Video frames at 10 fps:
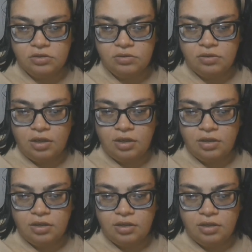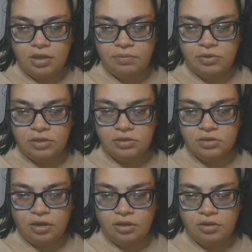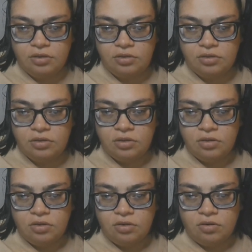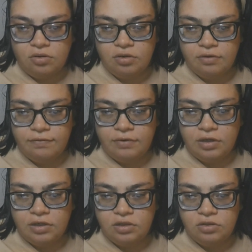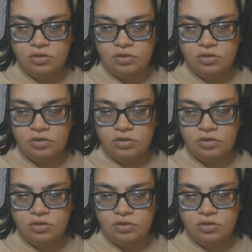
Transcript: Do not let be startled or afraid.